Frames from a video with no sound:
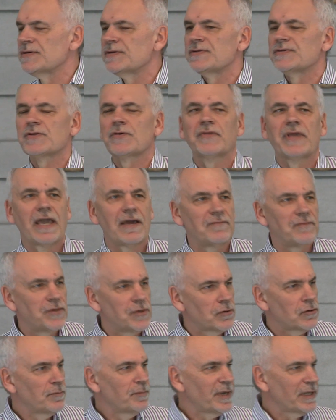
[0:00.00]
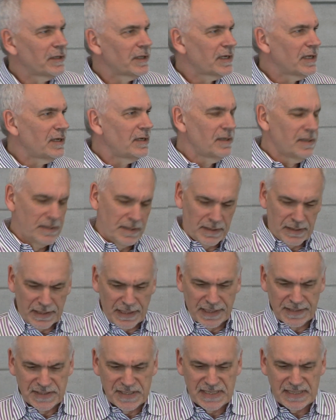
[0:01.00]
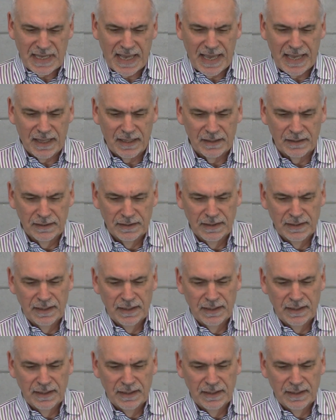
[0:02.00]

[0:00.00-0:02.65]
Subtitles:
so they have durability and scale.